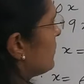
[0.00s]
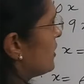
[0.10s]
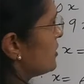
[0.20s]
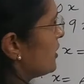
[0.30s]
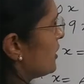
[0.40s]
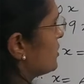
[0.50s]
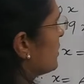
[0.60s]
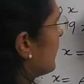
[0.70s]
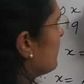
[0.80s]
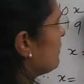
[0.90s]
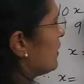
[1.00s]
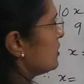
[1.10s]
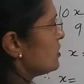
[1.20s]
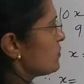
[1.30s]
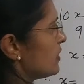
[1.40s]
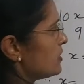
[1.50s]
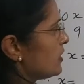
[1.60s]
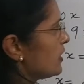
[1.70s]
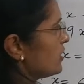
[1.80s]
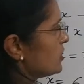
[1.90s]
present age, grandfather's
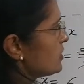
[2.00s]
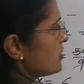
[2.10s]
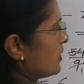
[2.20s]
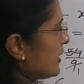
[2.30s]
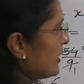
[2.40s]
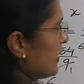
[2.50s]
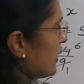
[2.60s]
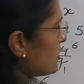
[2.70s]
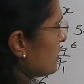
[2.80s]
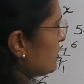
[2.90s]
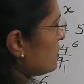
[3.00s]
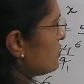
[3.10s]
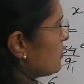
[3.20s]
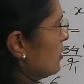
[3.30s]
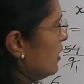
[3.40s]
present age is 10x years,